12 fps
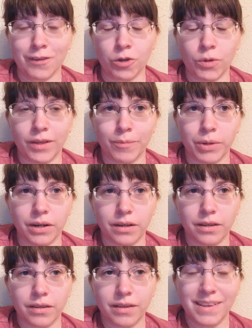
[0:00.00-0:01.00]
So let's put it
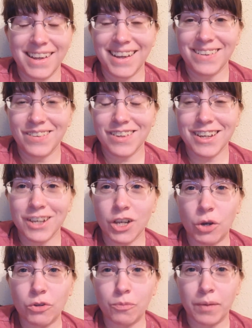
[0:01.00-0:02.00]
to the test,
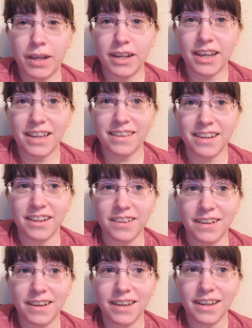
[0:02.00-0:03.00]
go to bed at 10
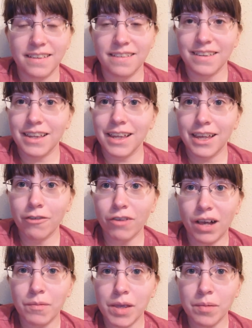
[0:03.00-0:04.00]
o'clock, and see if
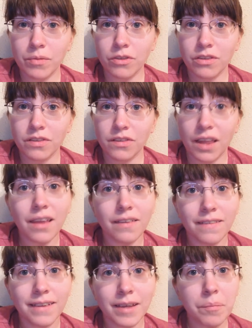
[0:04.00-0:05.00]
I'm able to stay
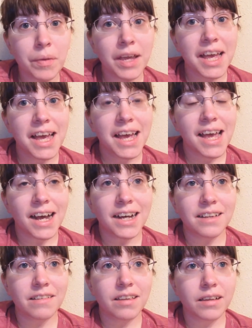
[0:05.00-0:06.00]
asleep
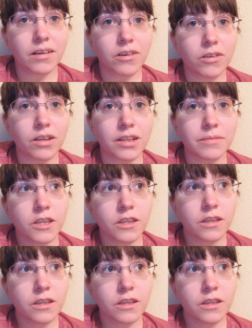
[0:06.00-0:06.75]
until